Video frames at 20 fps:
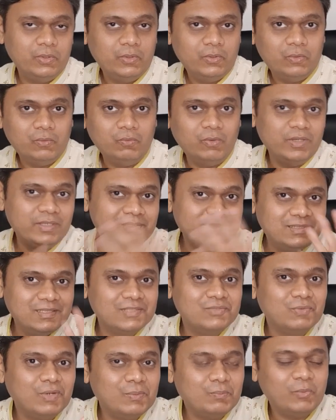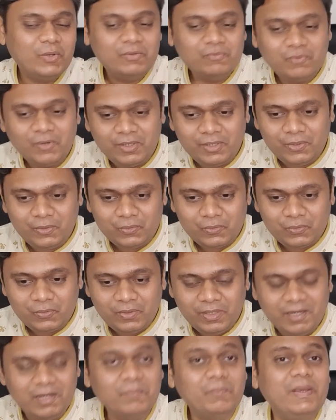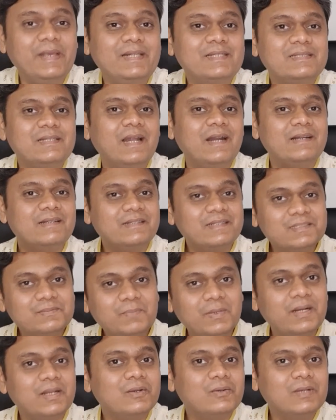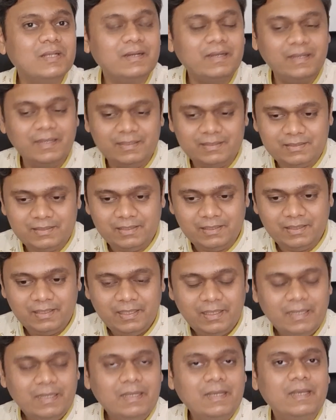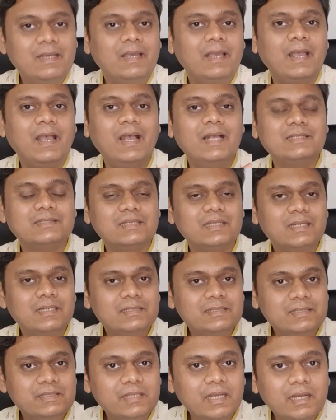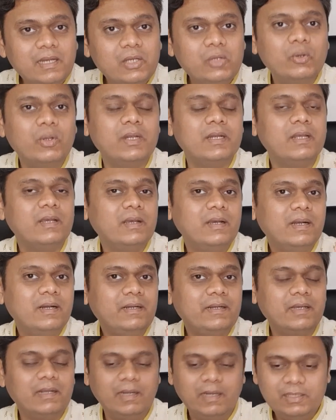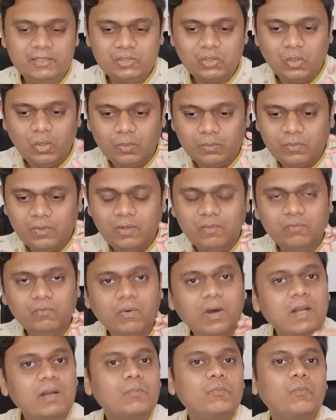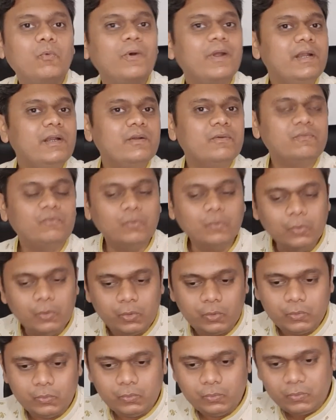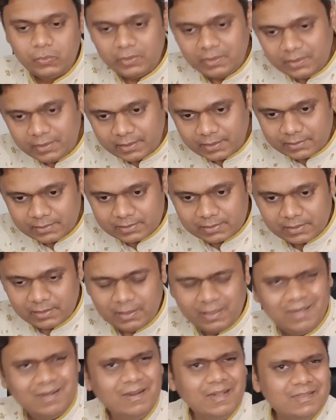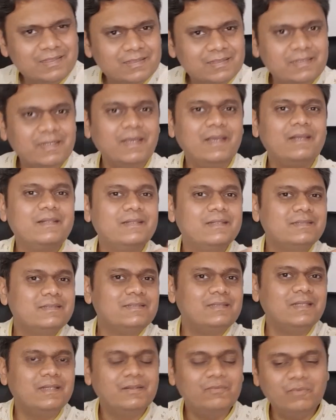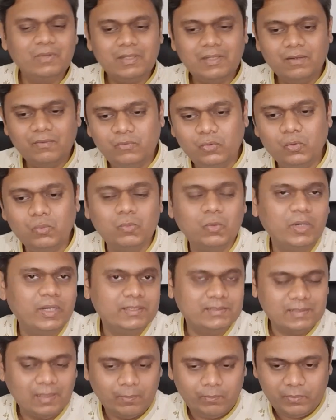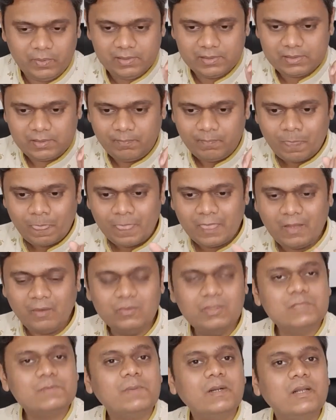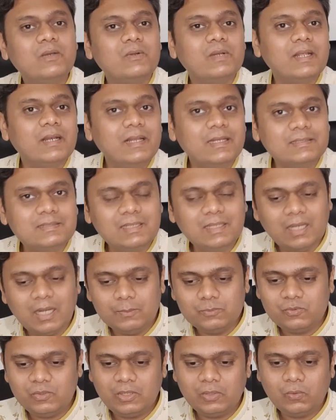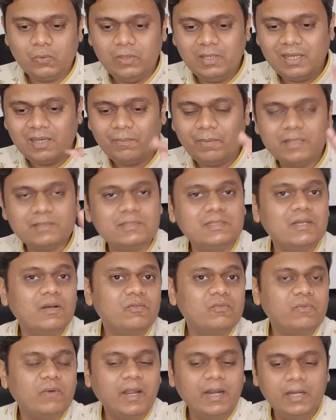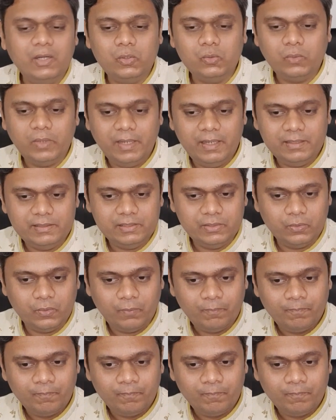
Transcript: What is this 1.42? It means that this particular AC has a genuine tonnage of 1.42 tons. Let's take this thing with a few more examples. Now this particular AC comes with a cooling capacity of 5280.